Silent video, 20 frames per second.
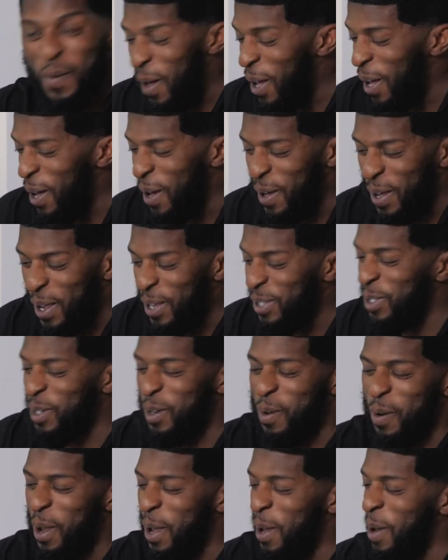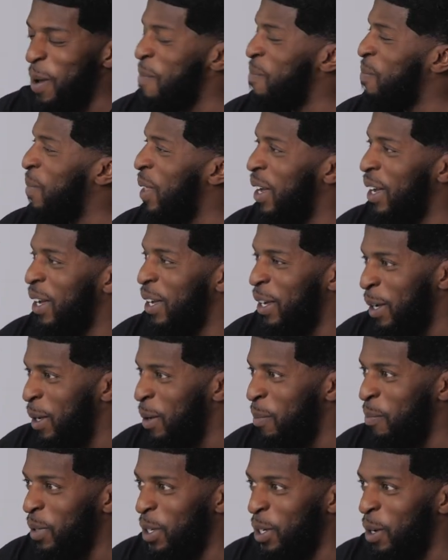Instagram,
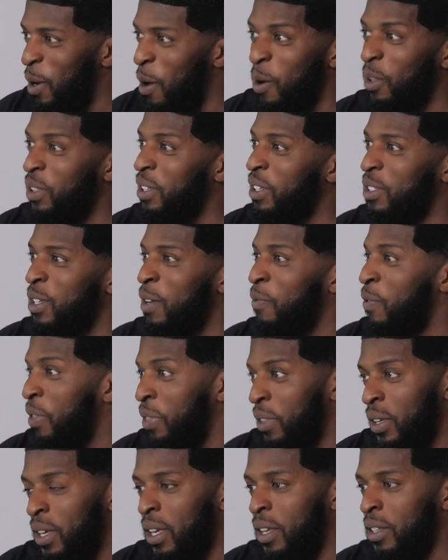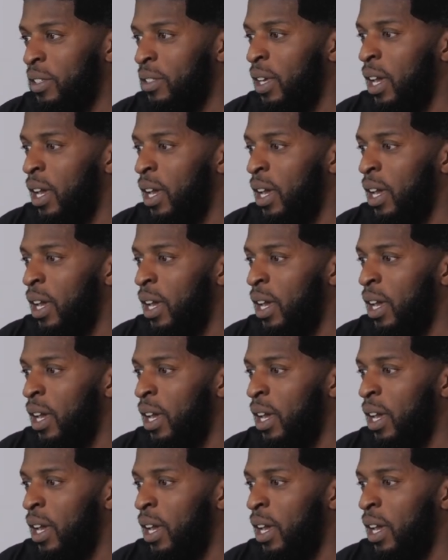all these different things